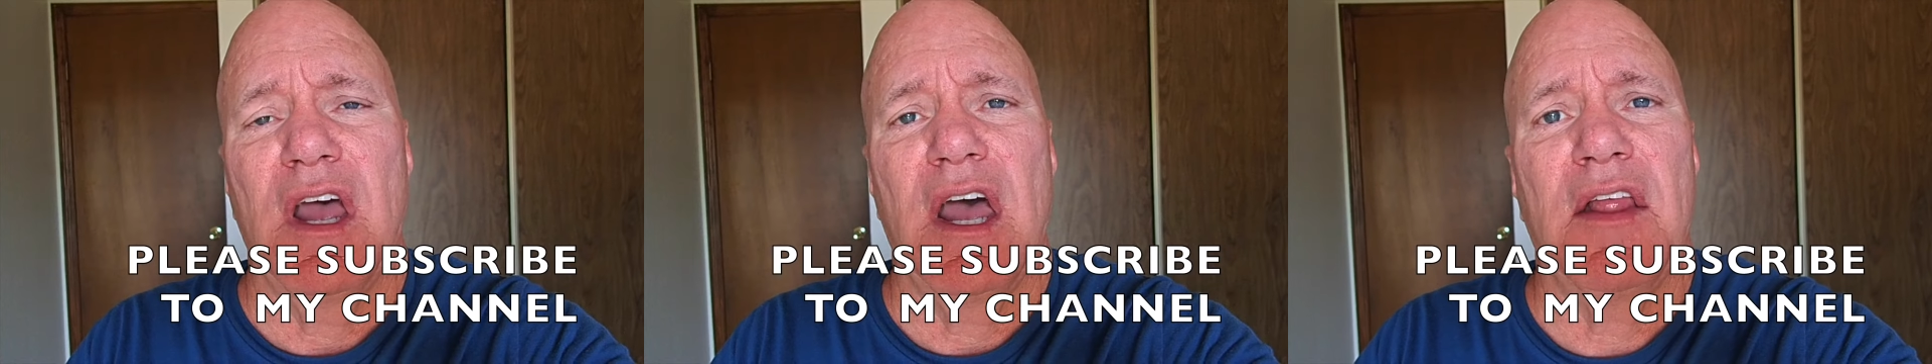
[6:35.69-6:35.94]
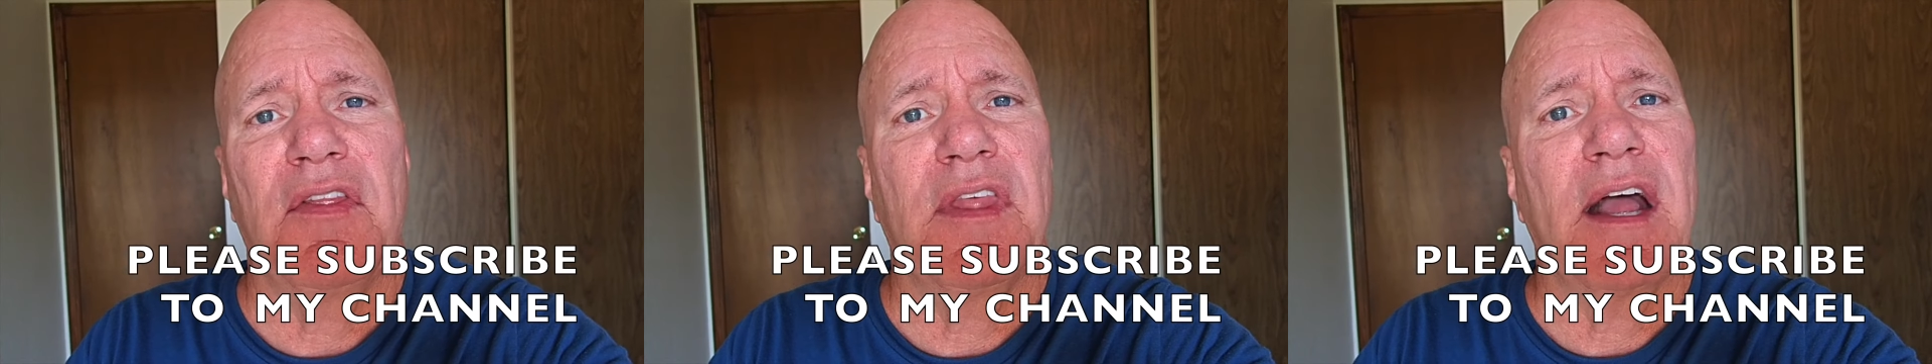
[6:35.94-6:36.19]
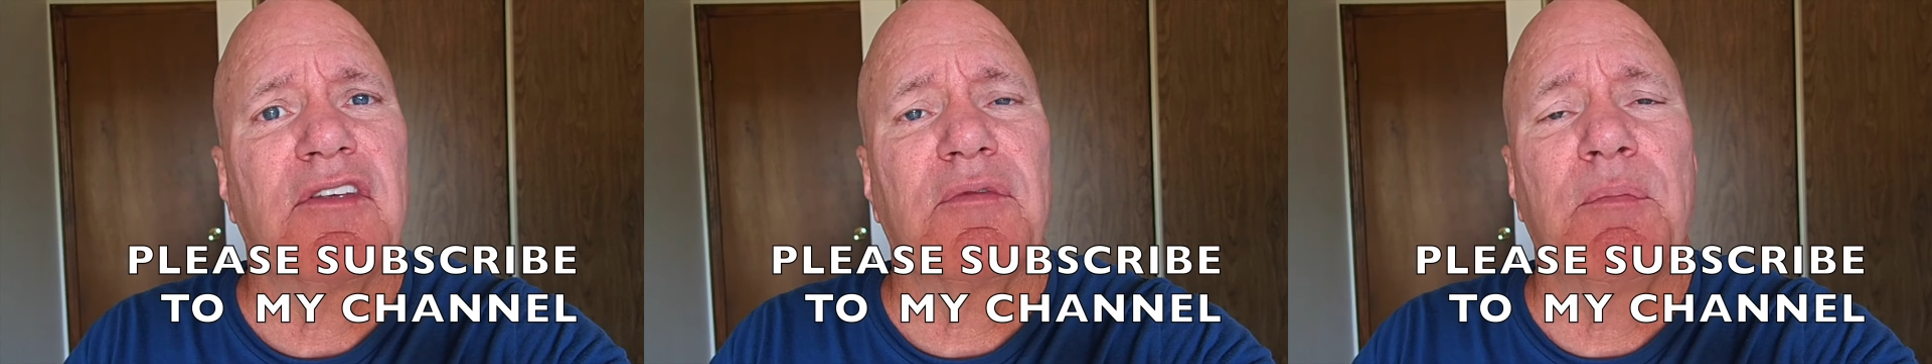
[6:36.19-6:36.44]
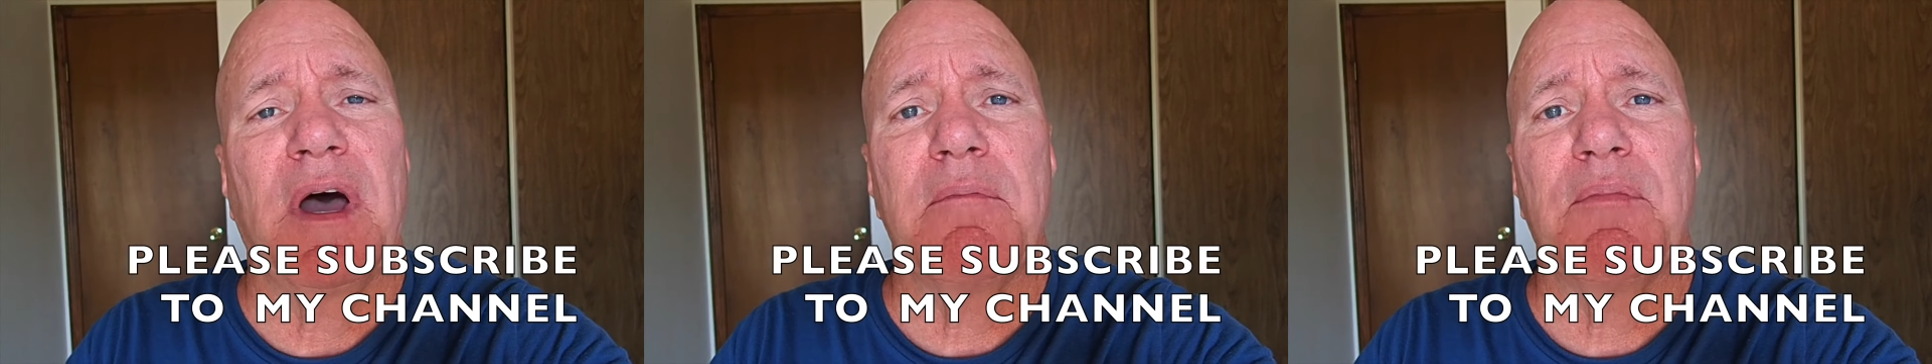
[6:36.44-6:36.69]
and that's
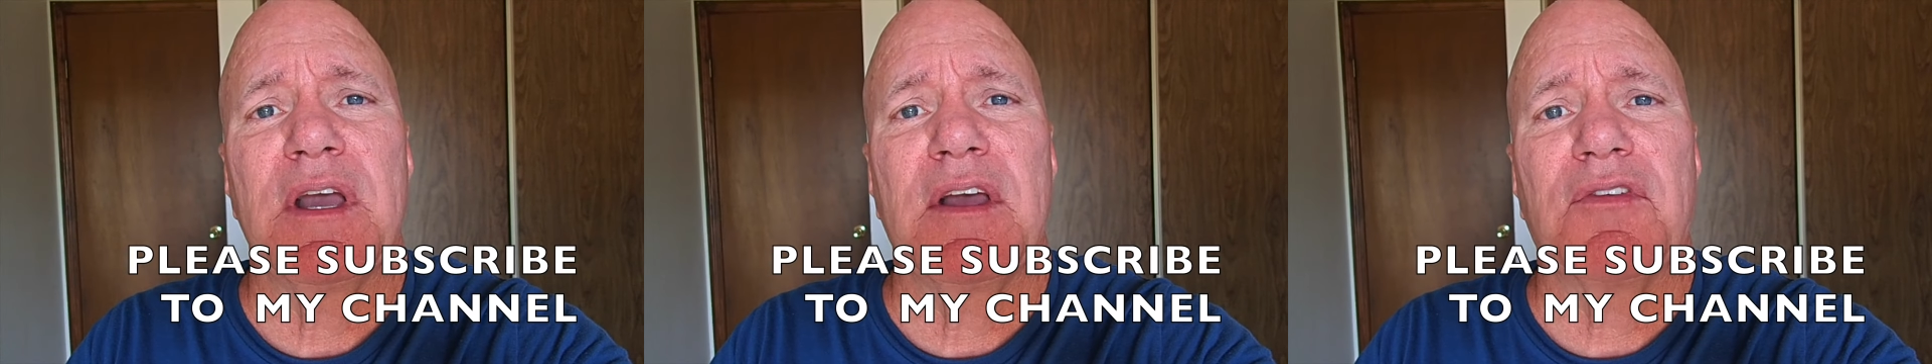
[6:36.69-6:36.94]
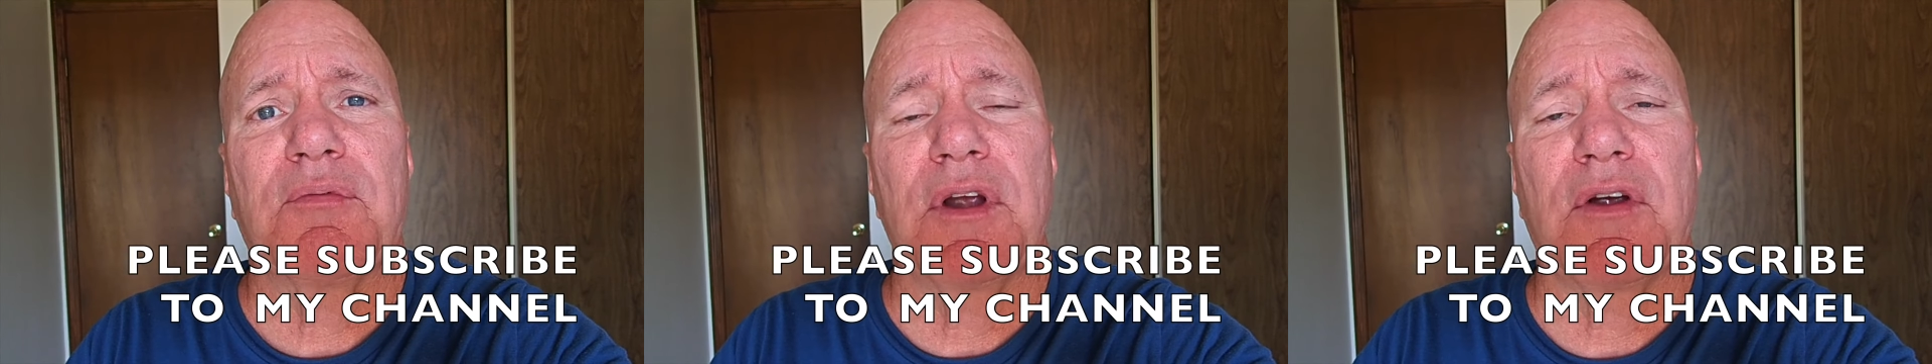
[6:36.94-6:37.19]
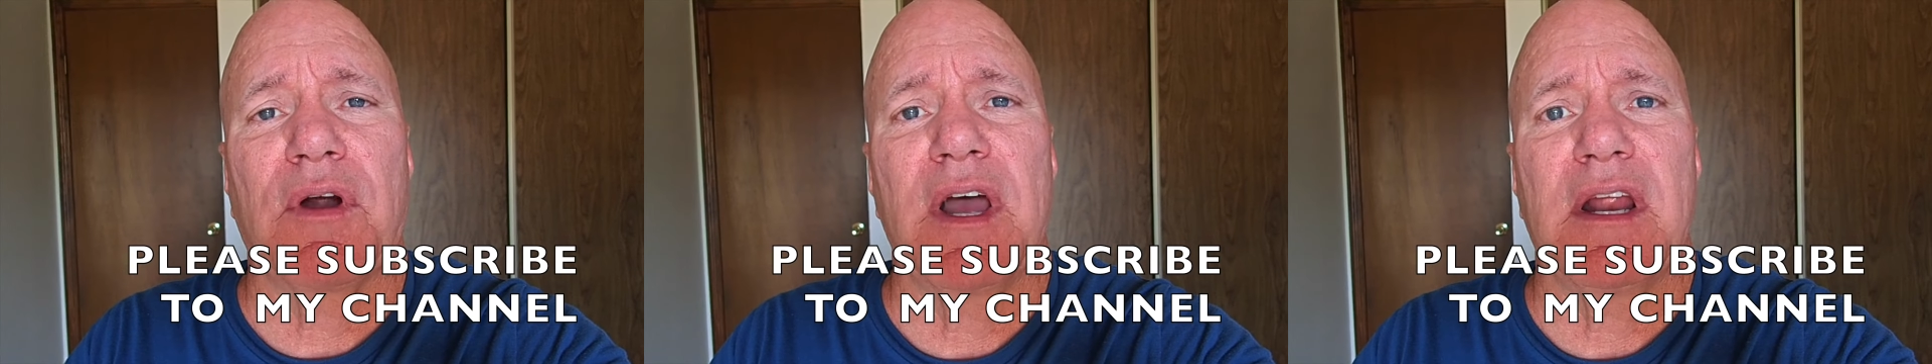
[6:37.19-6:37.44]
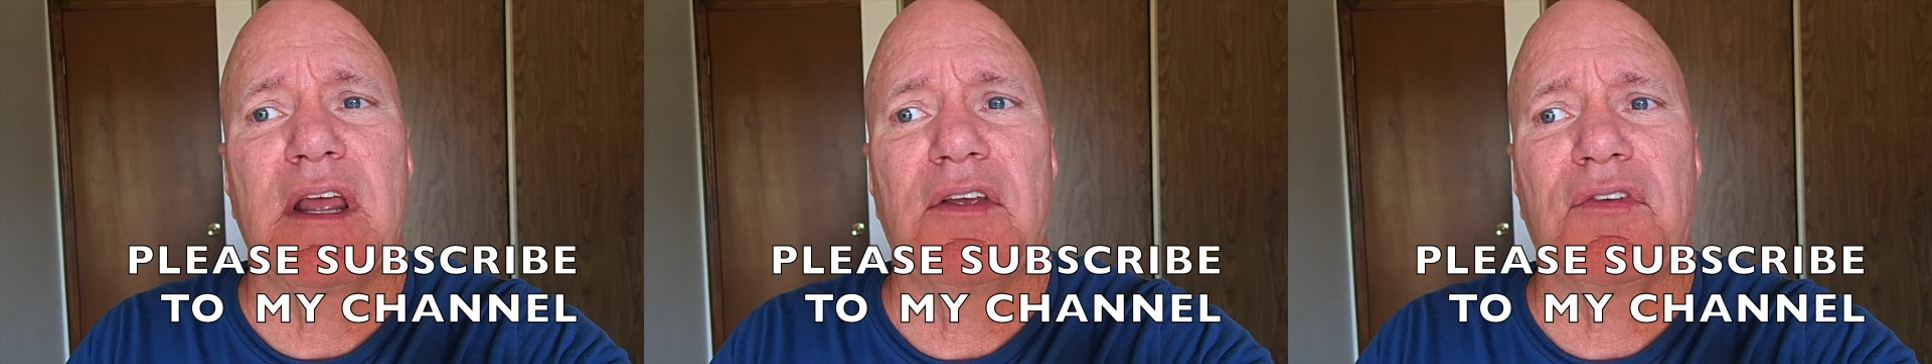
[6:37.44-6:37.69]
my biggest
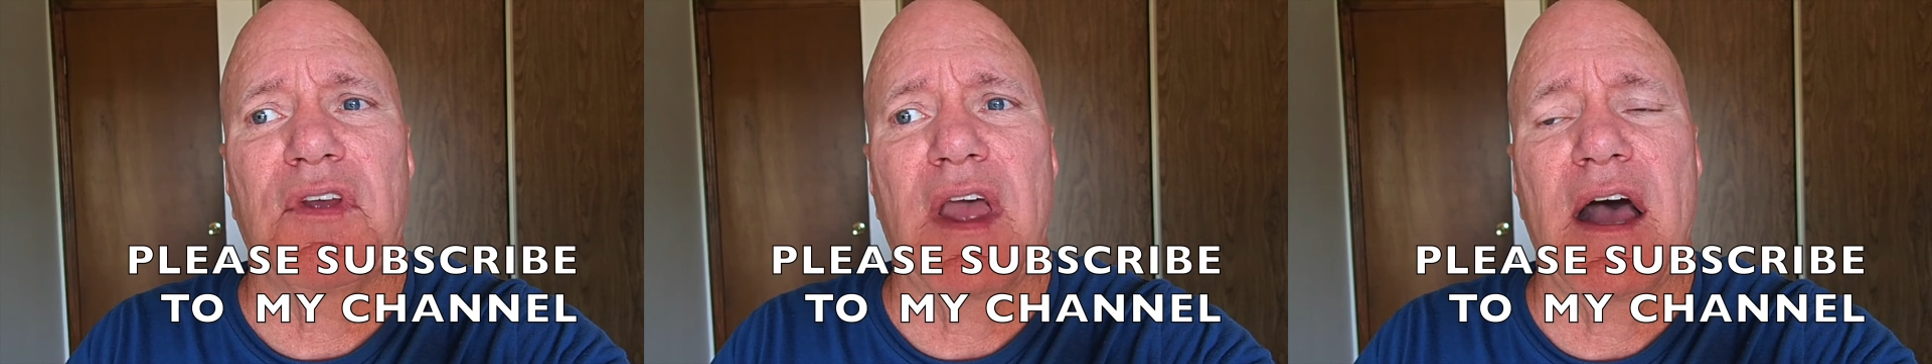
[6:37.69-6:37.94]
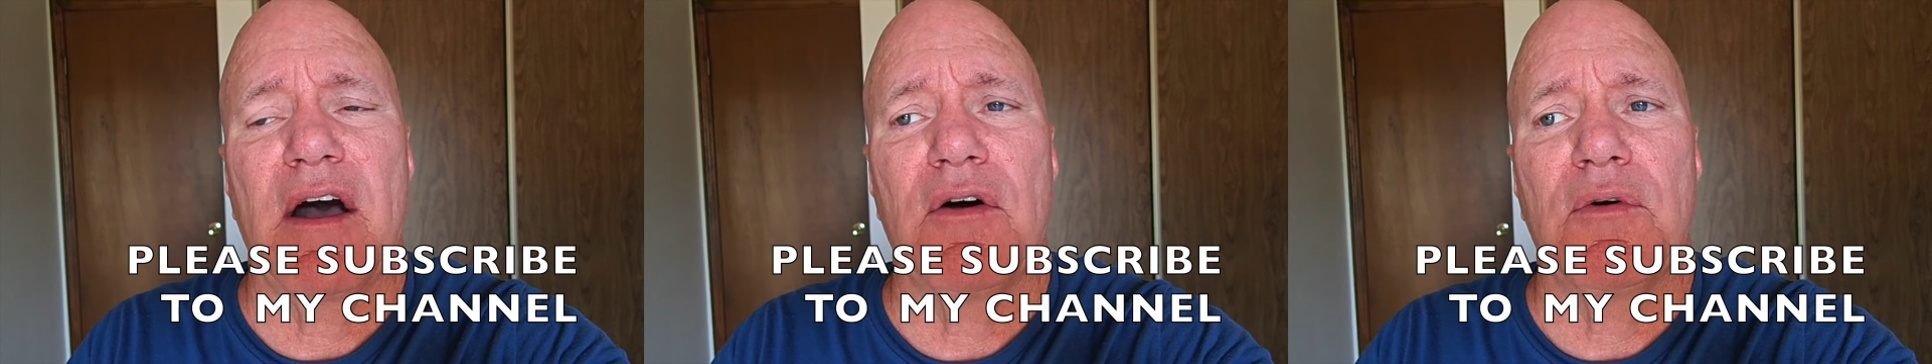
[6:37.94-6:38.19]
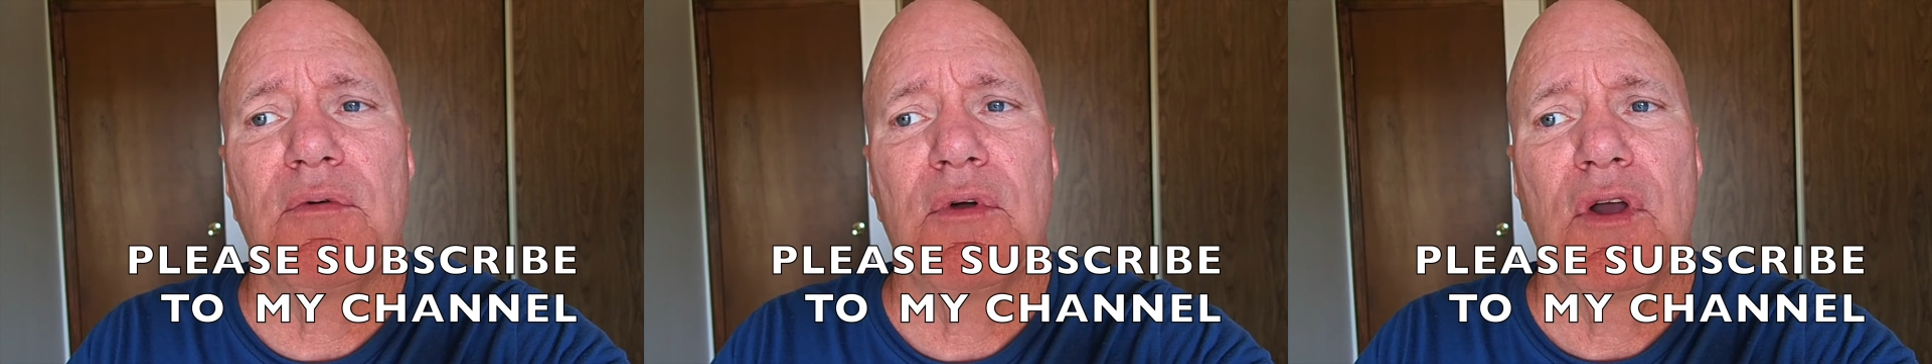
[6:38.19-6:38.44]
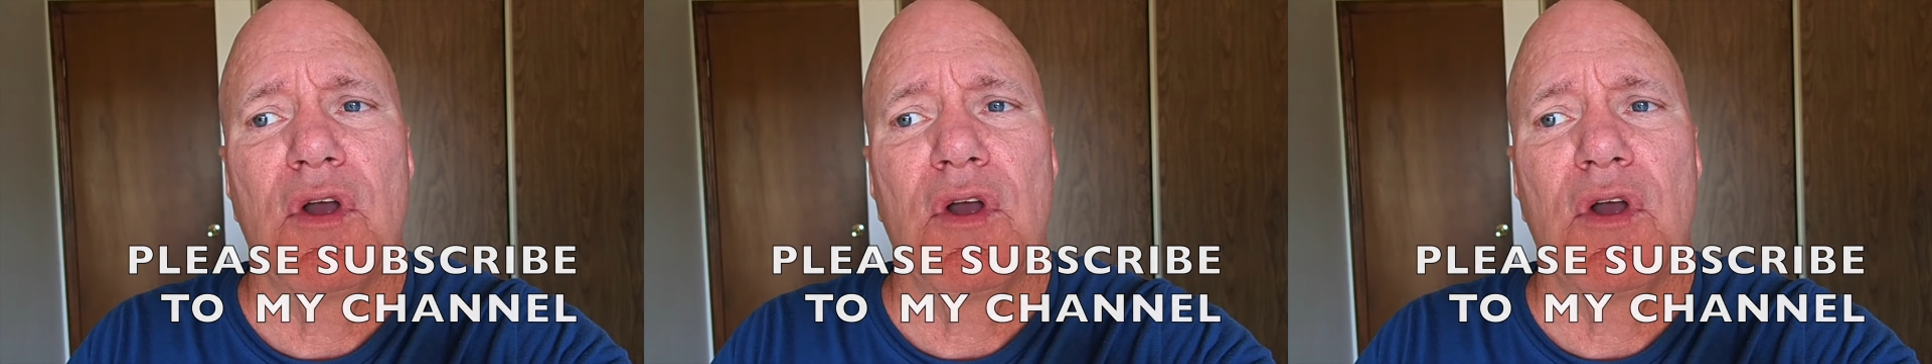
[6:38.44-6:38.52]
regret, is how,